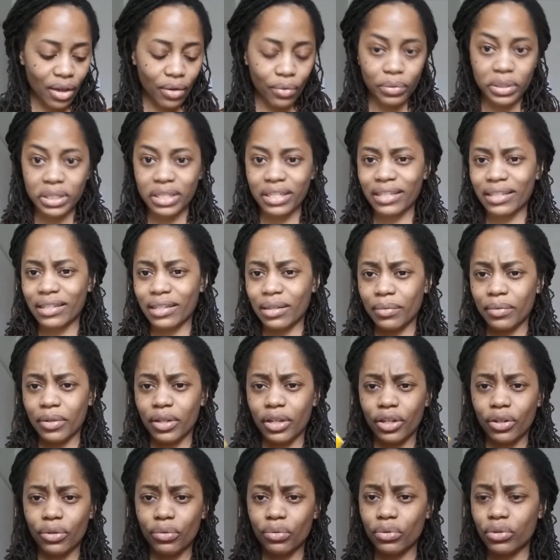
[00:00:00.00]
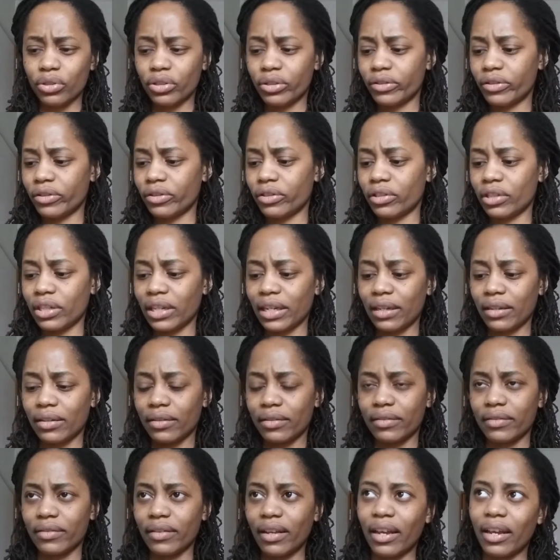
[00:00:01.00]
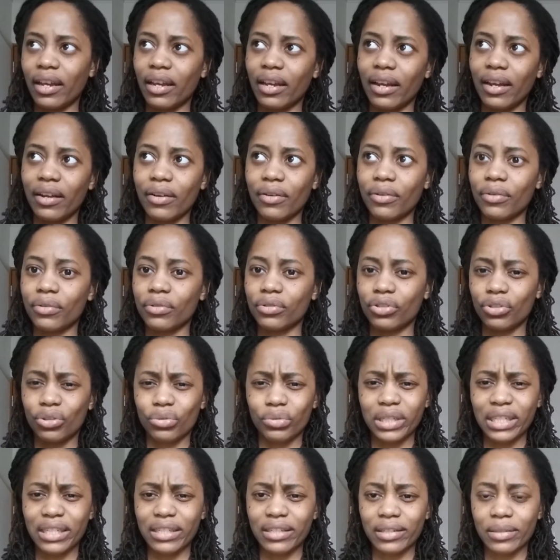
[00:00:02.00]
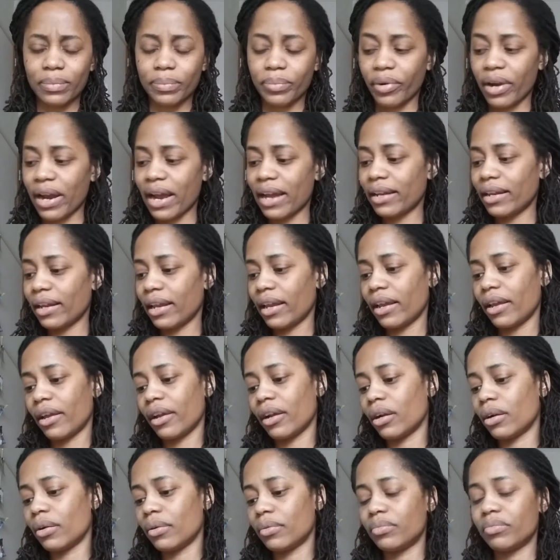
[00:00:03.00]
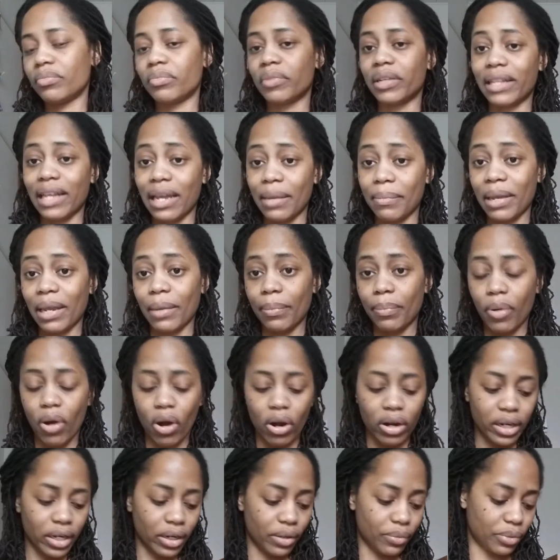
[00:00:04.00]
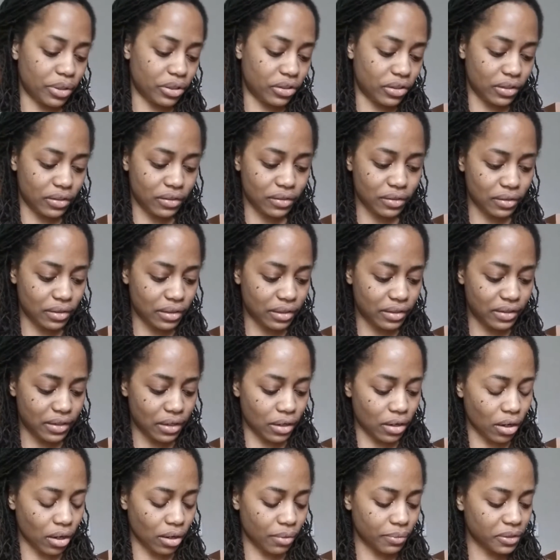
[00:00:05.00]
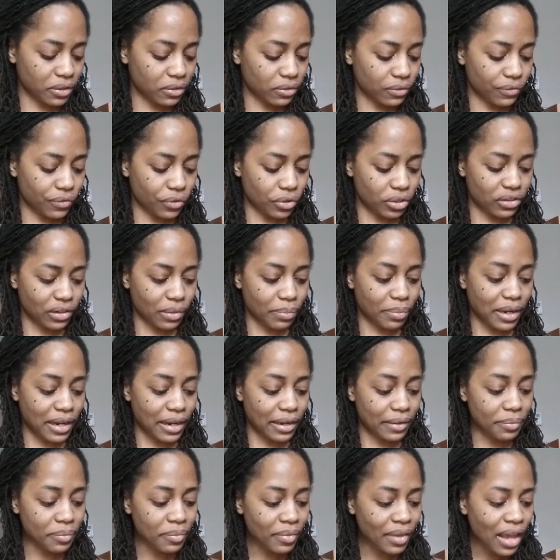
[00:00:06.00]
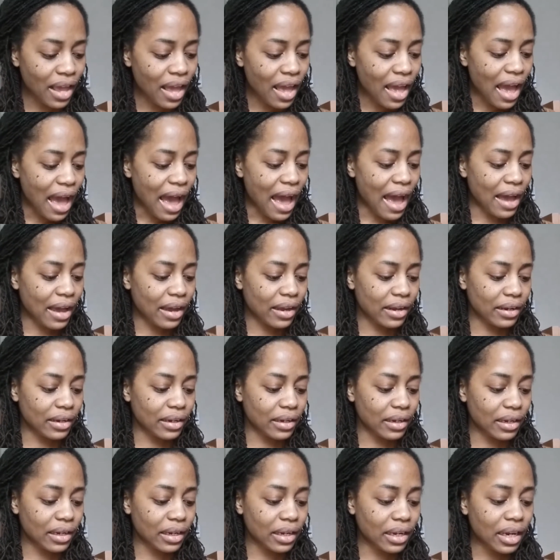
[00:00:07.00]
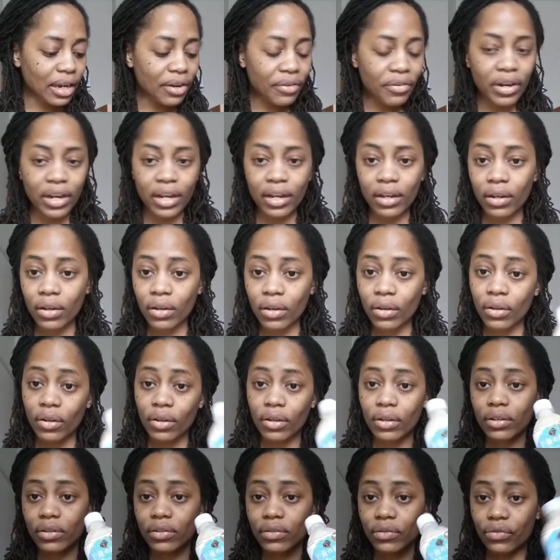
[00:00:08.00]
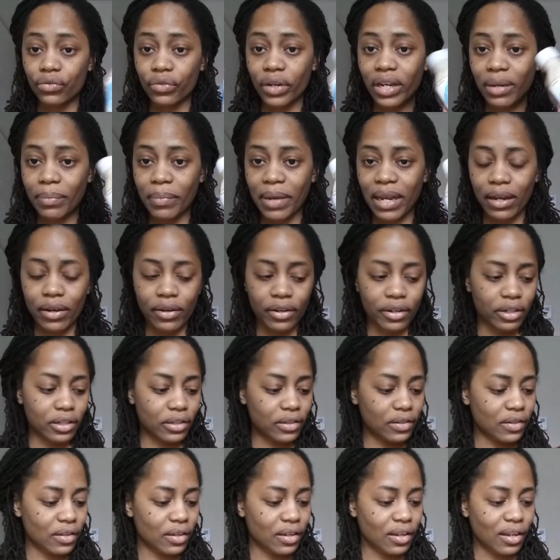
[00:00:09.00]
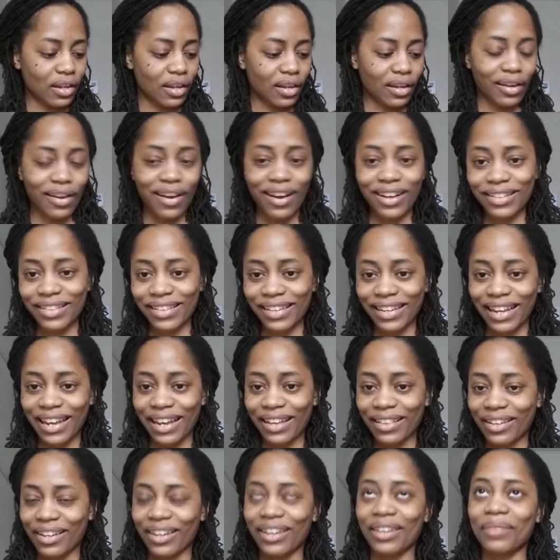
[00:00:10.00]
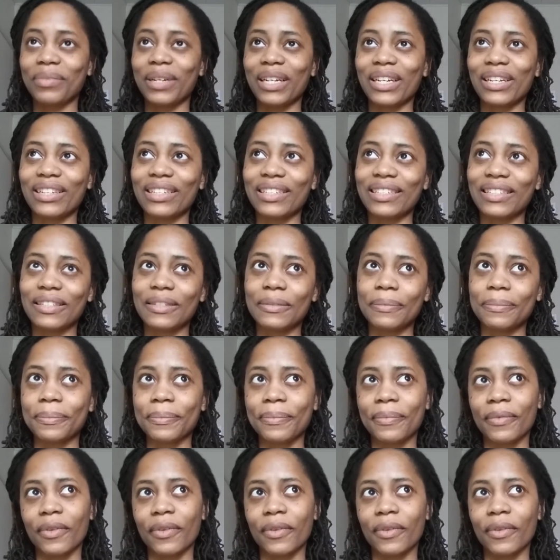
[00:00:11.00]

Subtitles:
which is the huge, like, I don't know, treats brand here, but they make Pocky, which is synonymous for Japan. and Kirin Drink Makers got together because